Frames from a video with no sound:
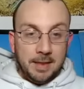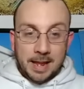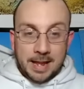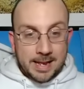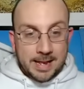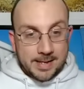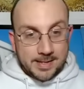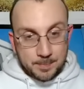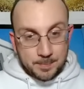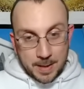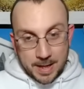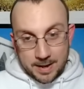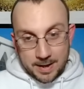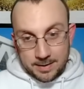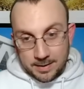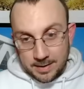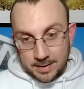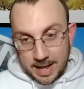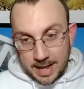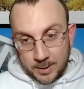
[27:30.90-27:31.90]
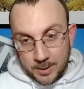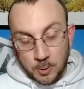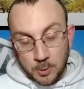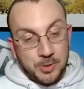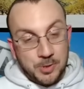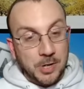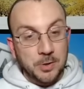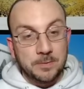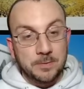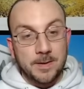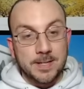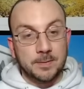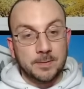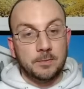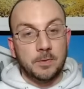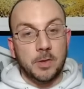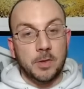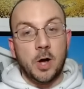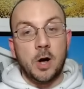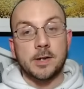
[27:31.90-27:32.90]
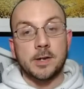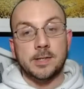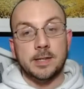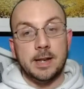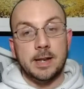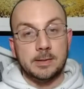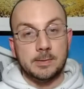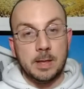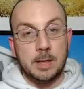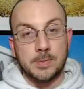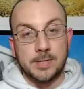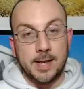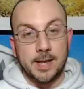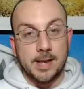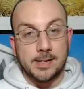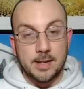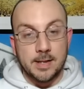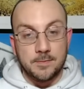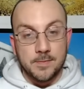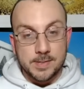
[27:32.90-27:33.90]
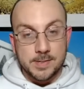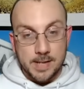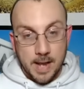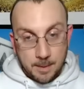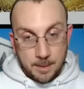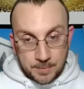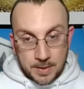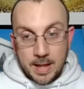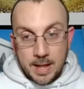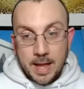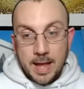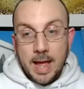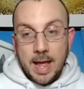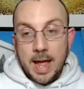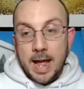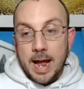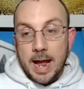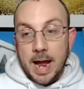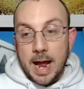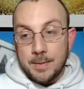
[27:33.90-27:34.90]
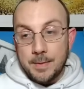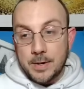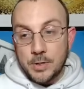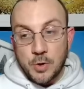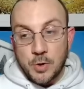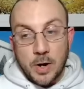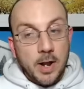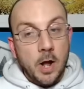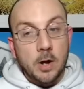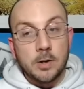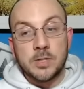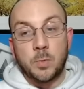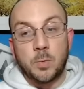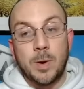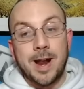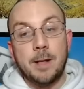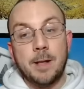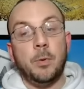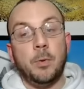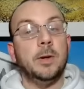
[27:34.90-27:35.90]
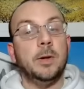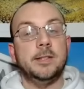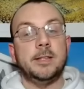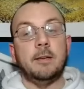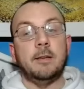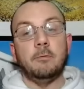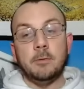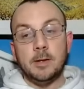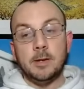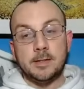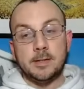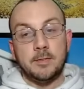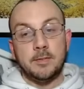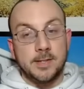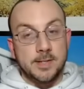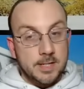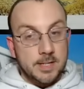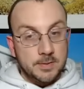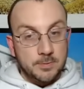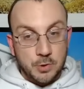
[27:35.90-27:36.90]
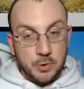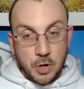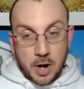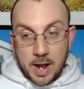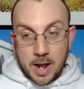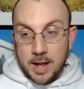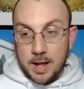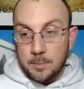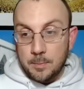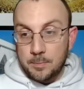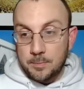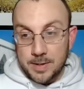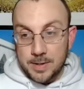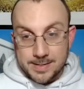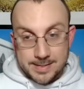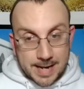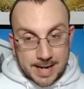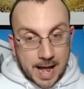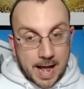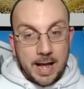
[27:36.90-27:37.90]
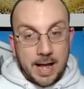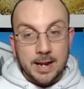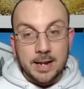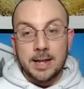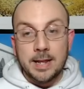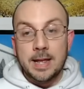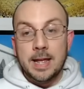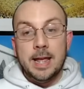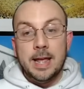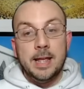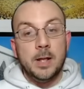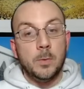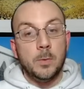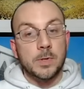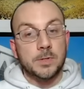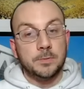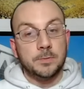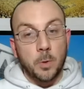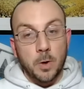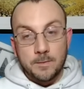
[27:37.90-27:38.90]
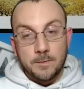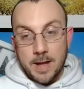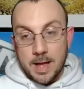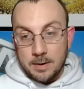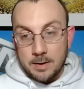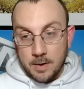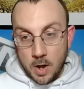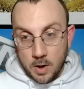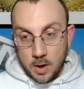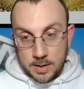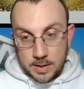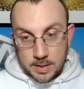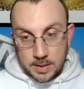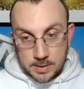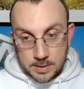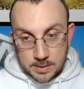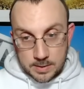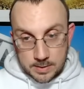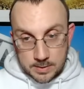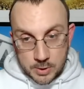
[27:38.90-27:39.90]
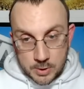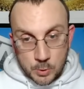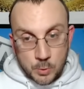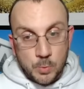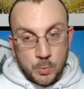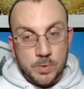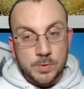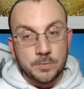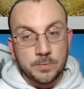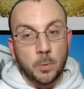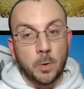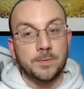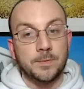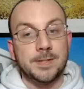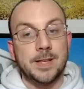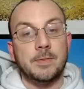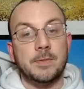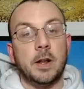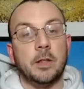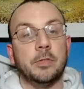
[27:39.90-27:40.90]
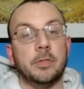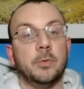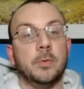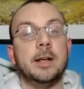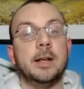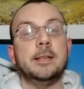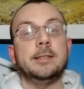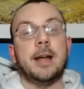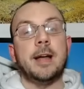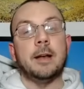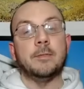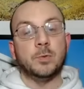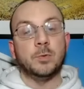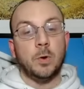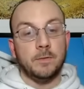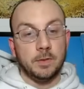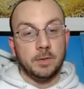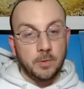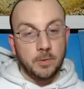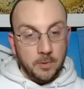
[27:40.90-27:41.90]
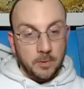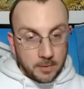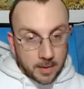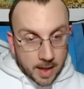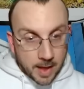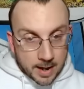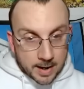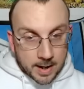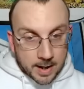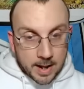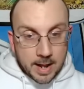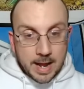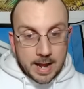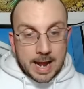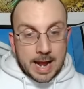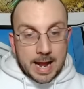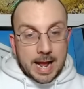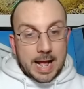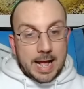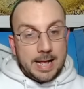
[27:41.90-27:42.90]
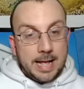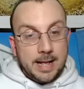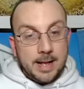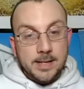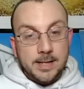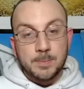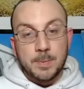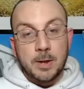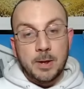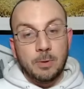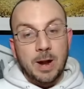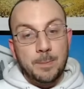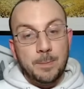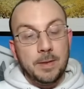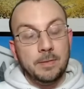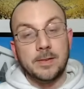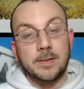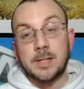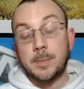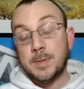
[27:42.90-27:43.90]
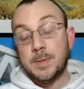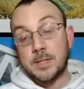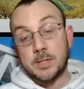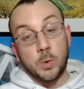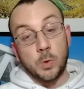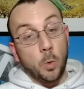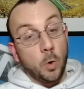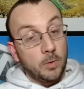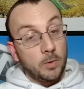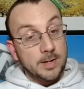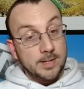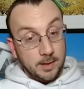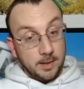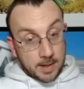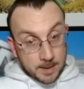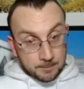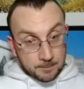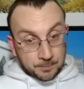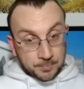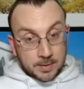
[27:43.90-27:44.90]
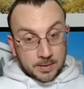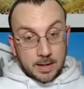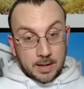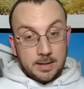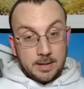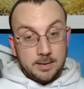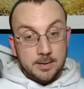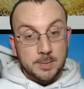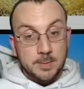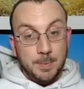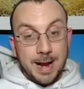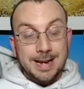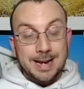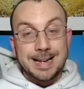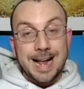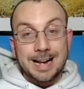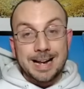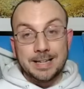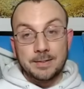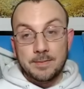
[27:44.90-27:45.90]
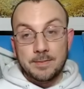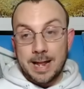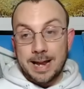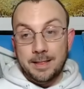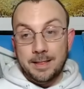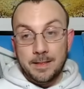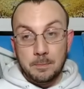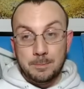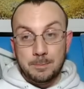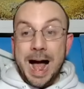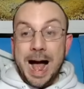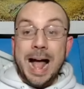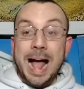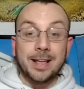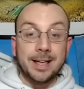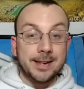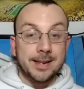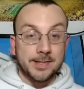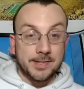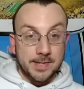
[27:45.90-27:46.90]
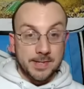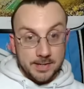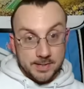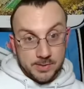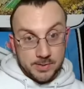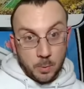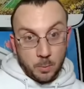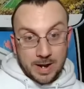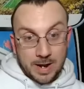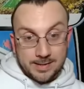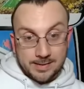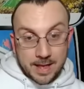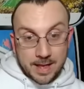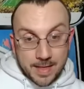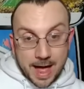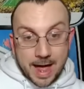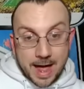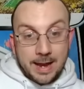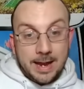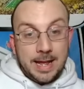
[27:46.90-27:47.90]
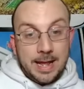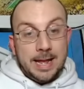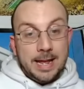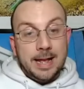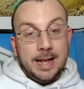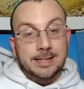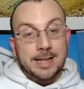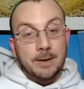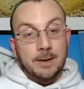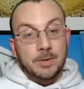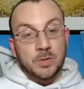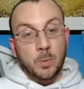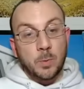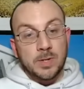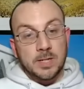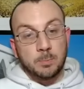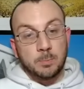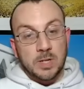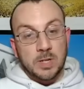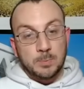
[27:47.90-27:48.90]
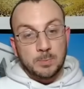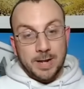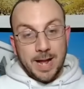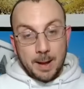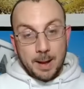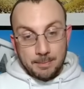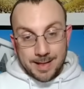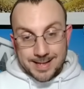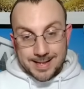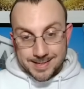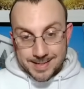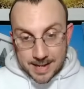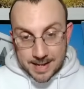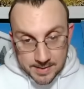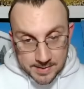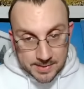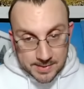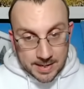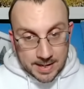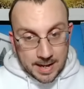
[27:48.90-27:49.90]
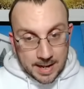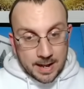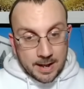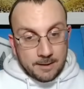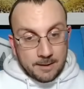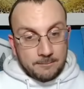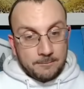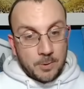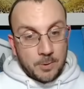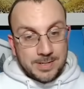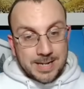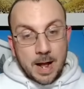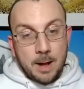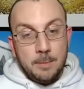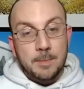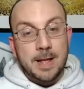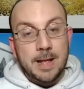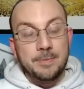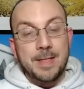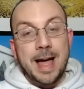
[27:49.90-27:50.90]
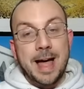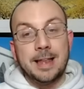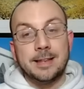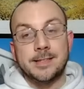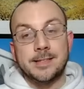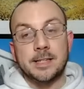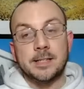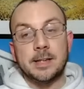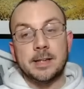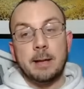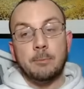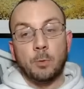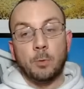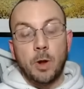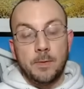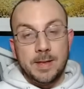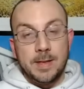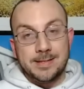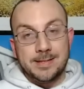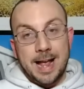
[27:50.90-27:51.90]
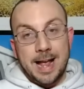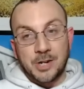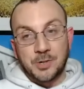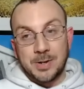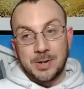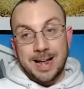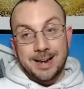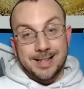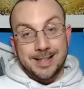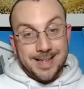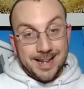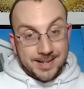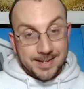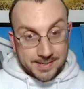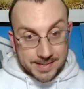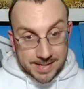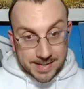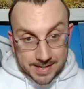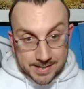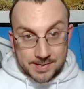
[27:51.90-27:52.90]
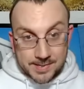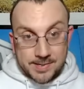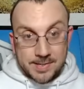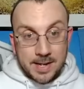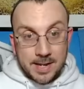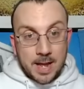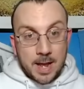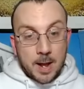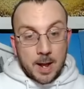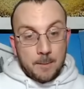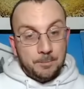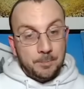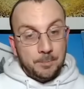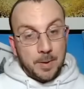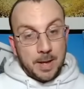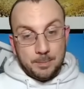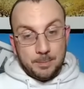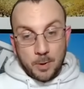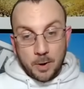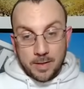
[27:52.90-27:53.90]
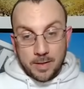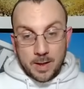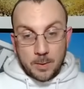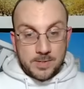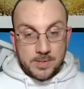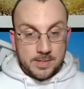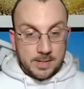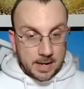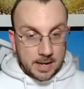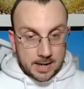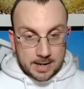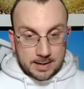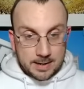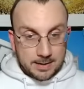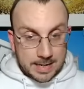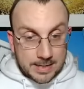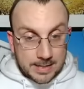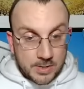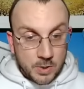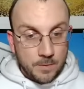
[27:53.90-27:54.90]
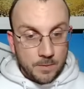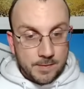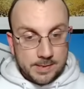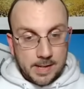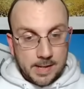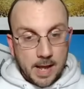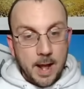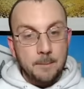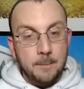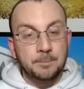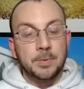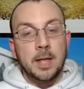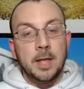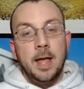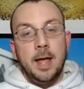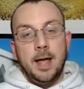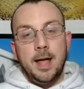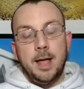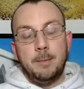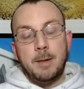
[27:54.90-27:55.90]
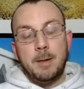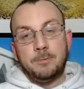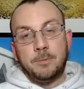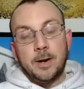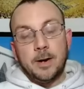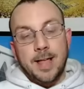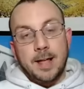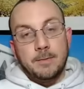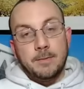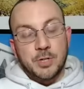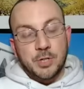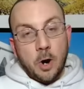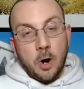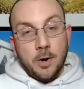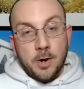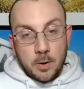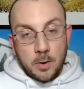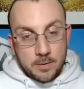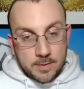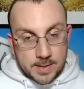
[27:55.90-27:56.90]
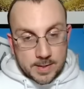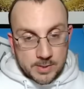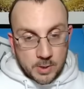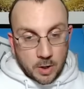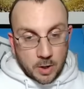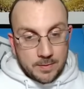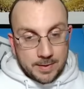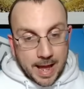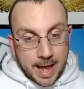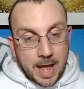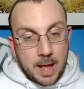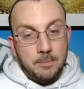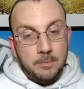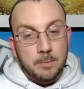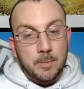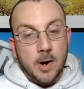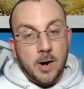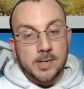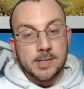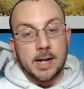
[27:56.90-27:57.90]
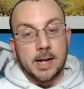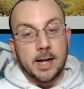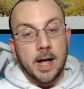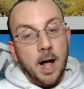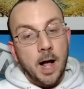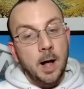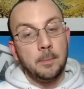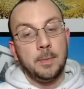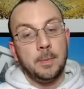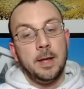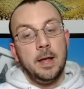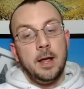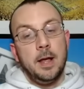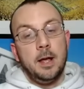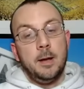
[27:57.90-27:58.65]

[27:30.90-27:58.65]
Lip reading: He's been a culture changer defensively for the Hawks, and that was the case in this game. And then Trae Young, 29 points, 7 assists for Trae, +9. He was 4 of 8 on 2s, 4 of 7 on 3s, not a 12 at the free throw line. He has been ramping things up as a scorer recently, despite not giving anything back in assists. So when I say that, he's averaging 26 points per game last 6. First time in that 6-game run, he's not actually gotten to 10 assists, but part of that was that he didn't need to in this game. And my friend Kevin Chenard noted this during the game from Hawks.com.